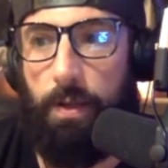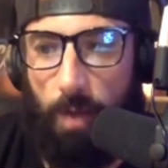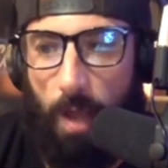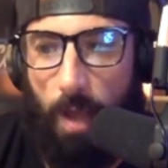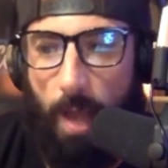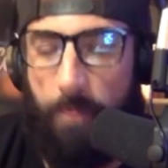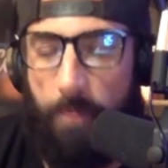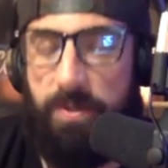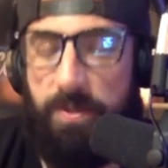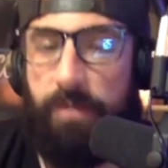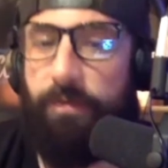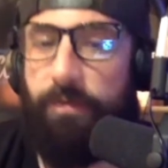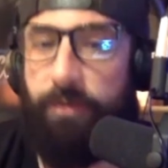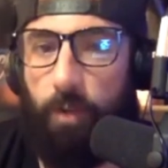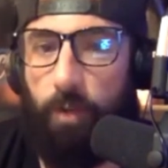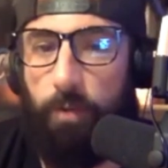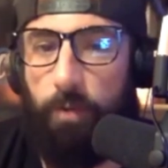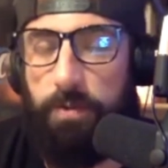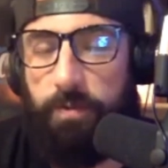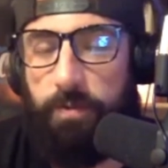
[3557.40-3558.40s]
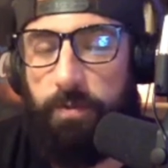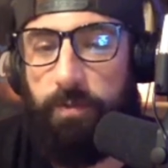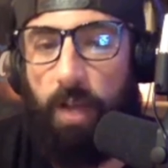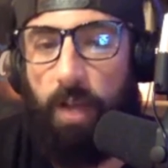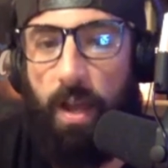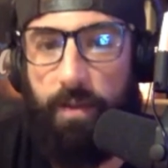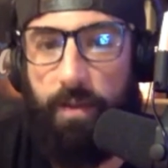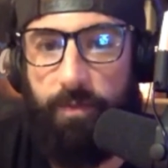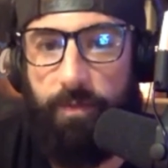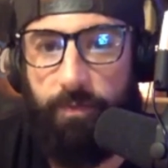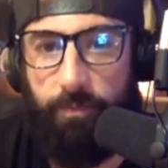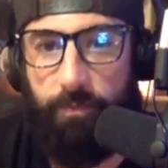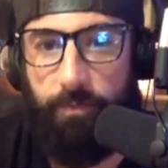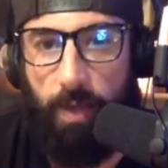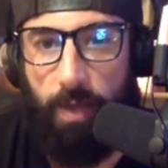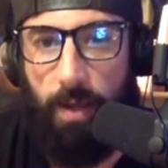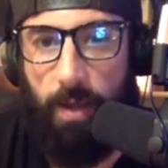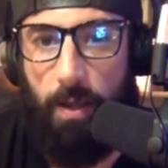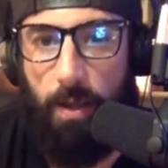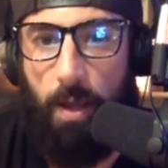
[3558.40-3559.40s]
ebbs and flows of life,
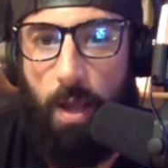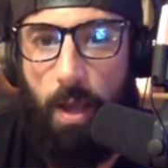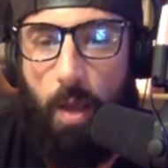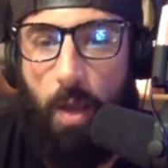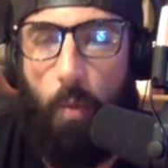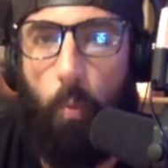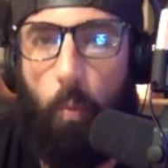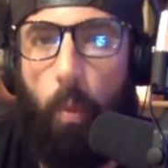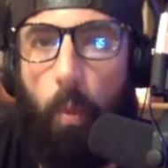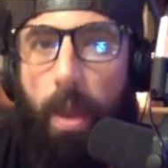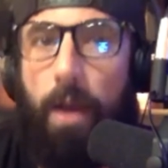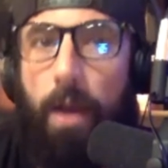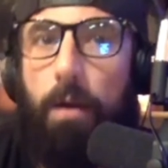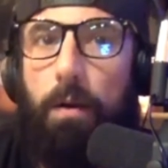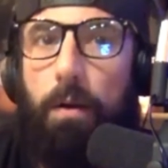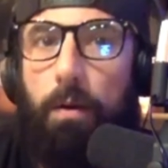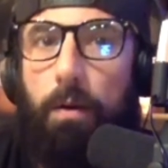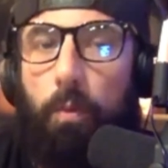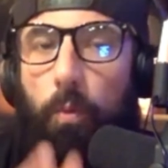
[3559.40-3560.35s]
right? Where